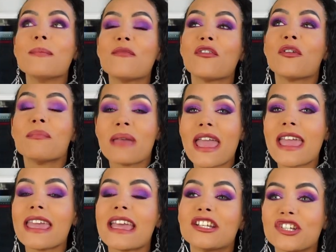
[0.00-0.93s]
For
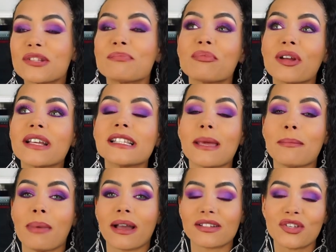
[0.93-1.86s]
me, it just brings it
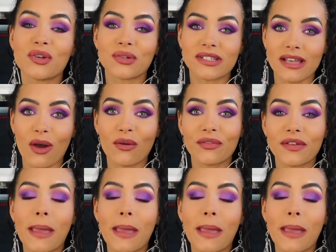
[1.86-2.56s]
back to yourself.